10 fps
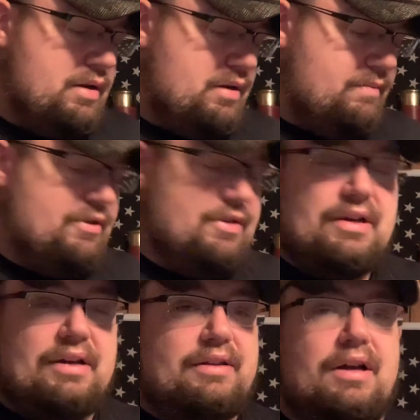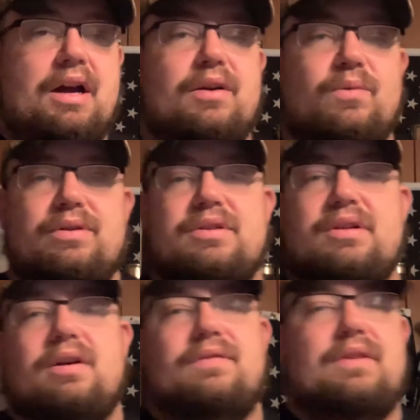Just like the iron will
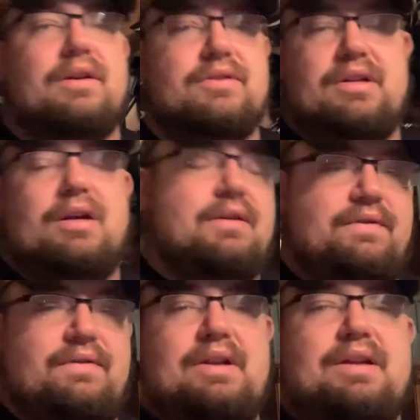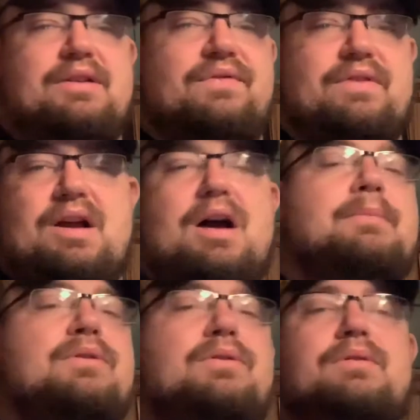stuff, their stuff is
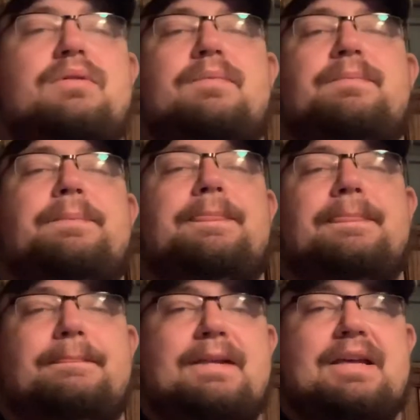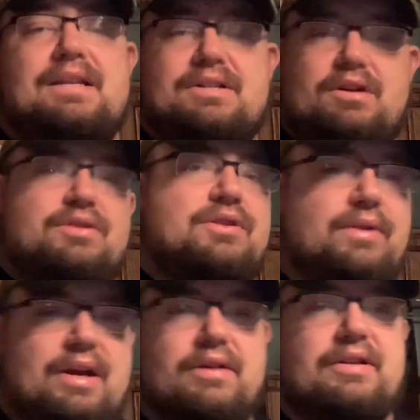phenomenal. It is also
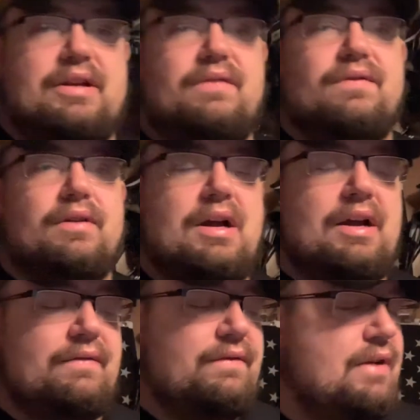guaranteed for life.